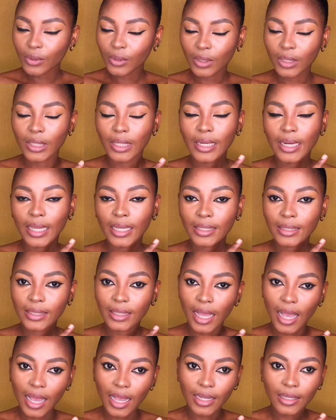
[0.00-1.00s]
to the next
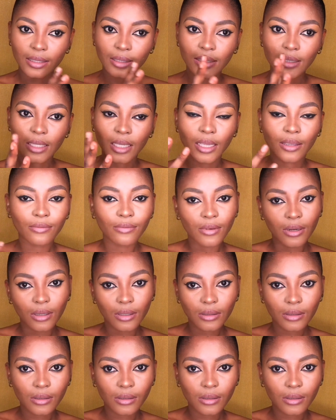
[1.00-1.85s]
eyes. If not,